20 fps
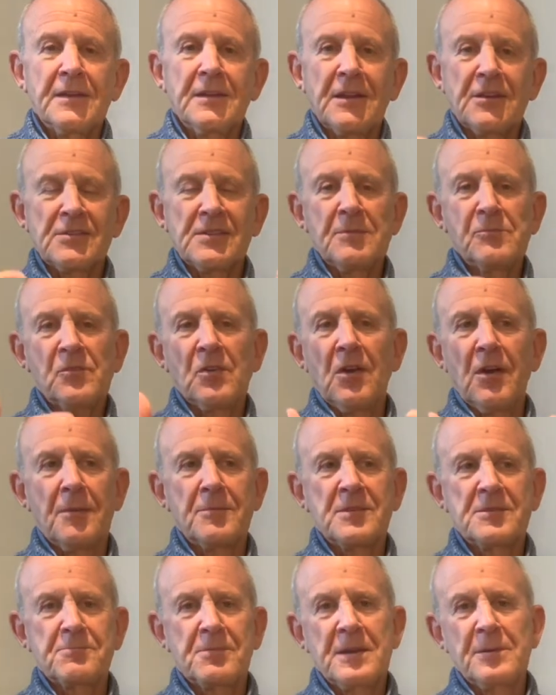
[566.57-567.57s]

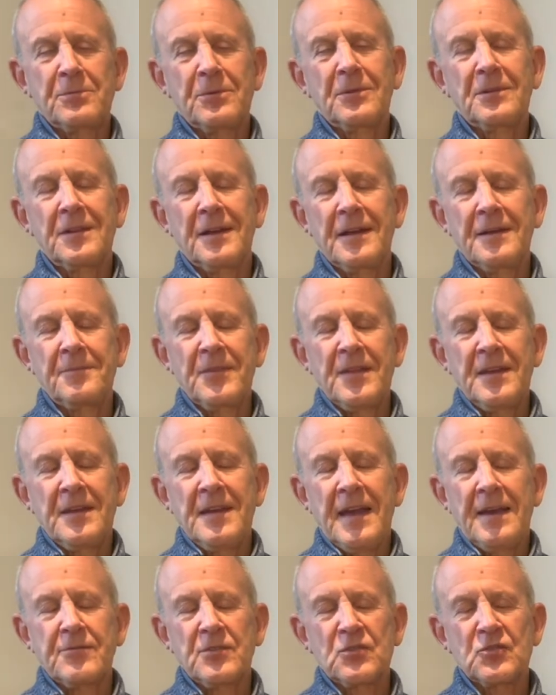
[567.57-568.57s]
Sometimes people
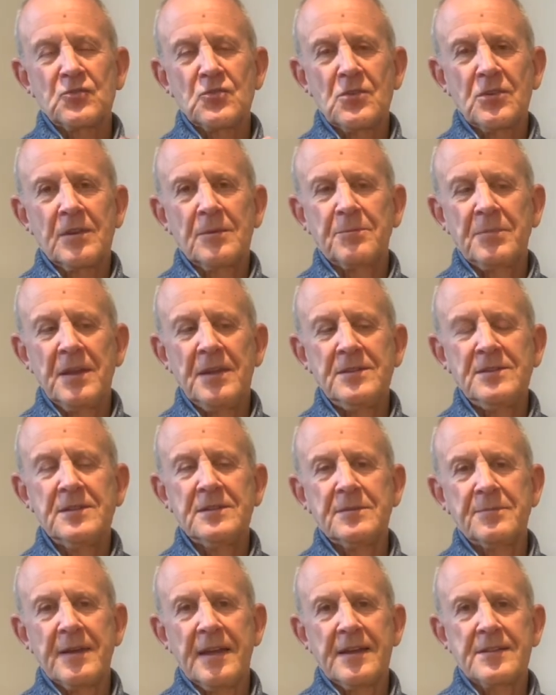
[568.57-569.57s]
have a strong opinion
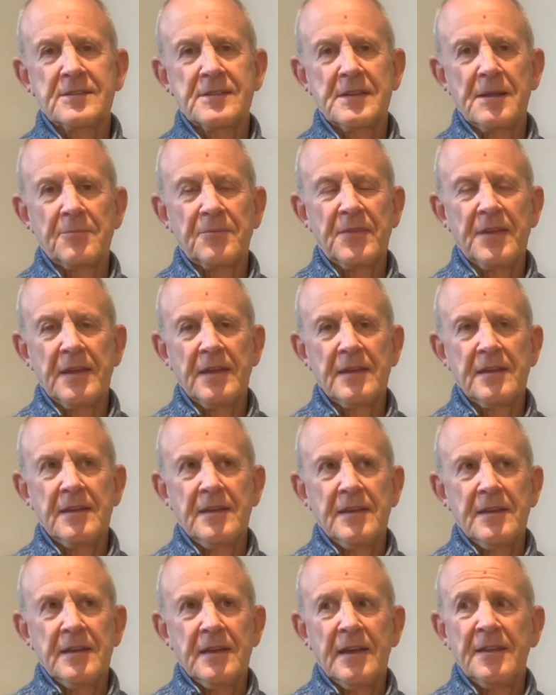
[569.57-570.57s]
about something,
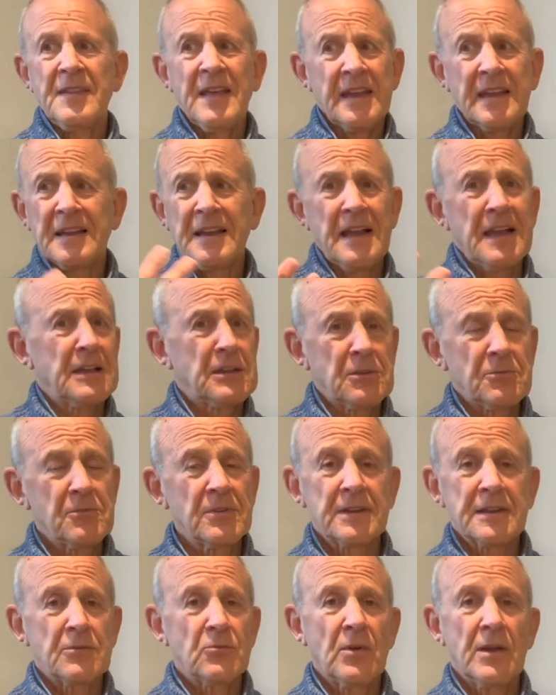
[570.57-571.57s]
and they can argue
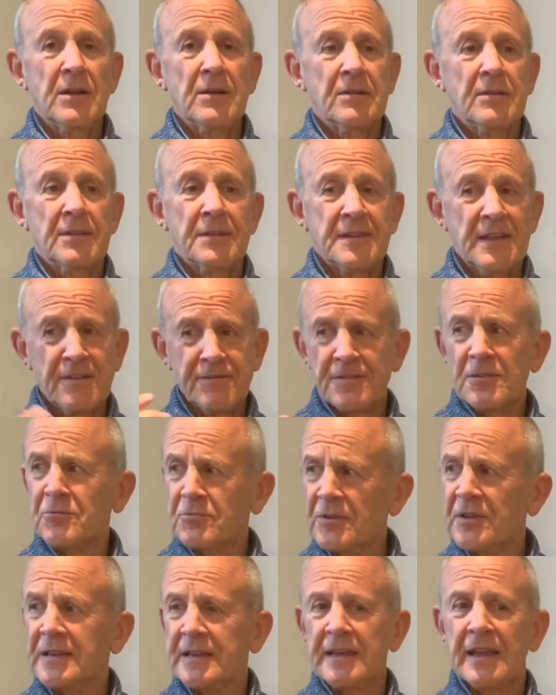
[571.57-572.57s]
really well, and they feel
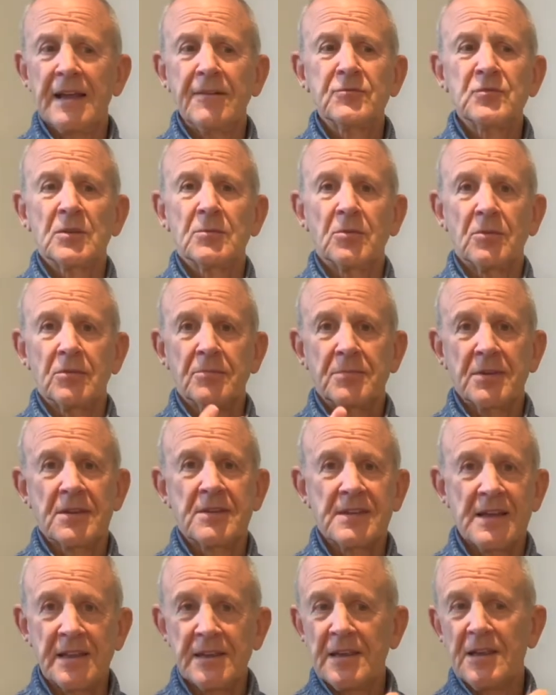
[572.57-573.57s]
really comfortable because
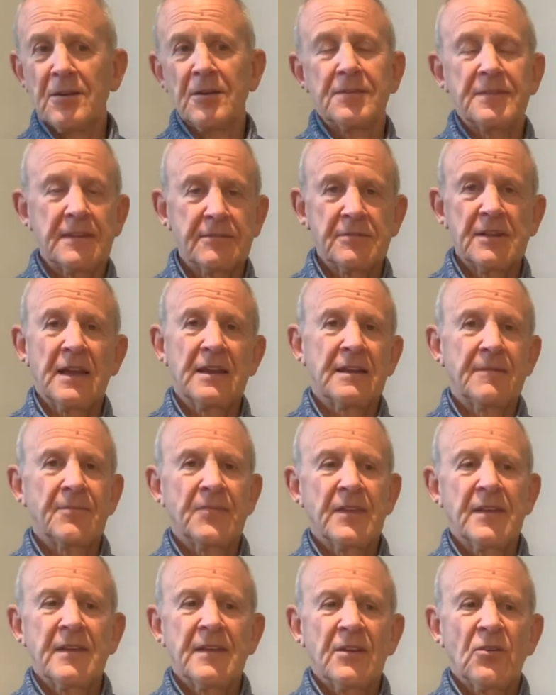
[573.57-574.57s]
they know it and they've done it.
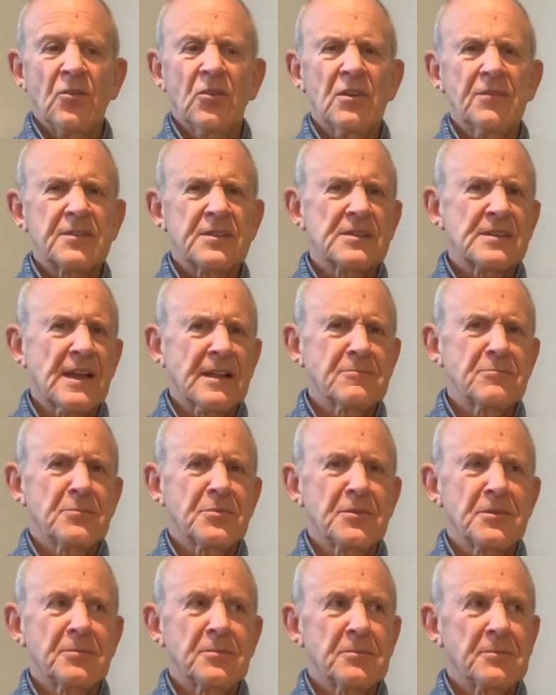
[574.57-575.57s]
All of a sudden,
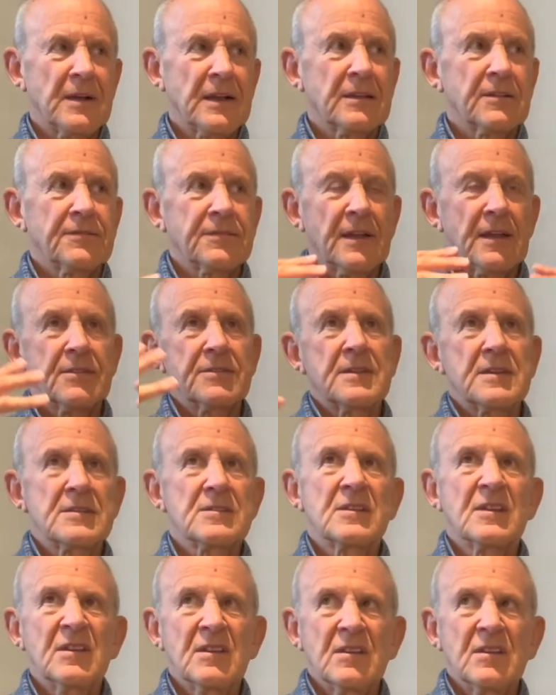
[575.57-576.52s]
purple monkeyflower thinks,